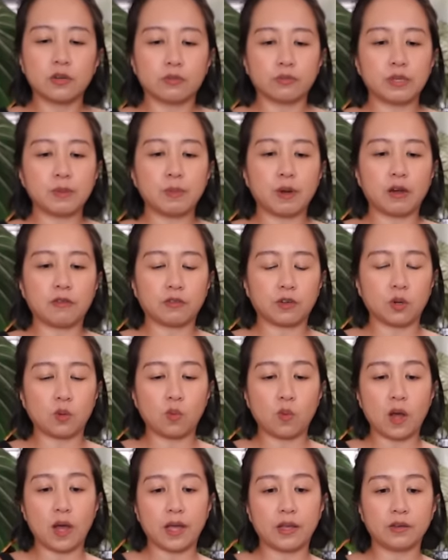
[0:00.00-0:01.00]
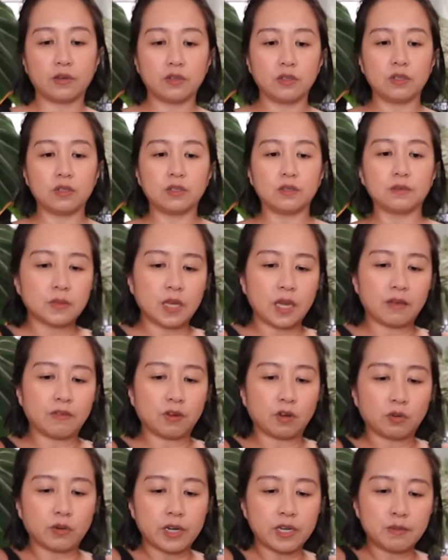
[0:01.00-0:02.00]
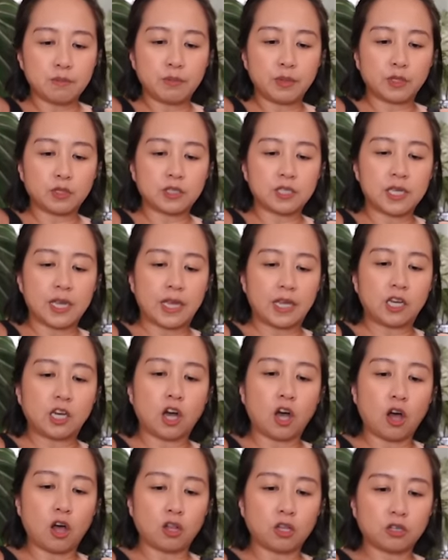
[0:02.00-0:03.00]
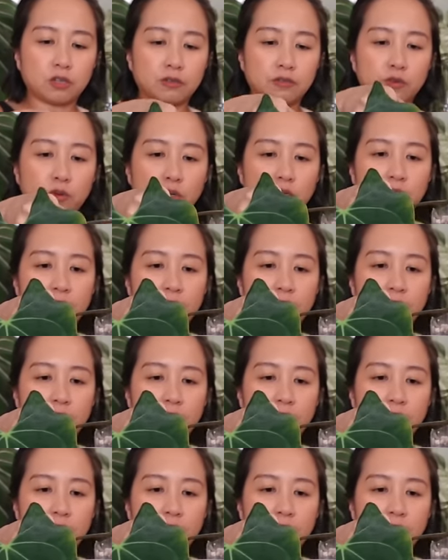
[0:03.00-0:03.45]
a repot for a while. I've already built a collar for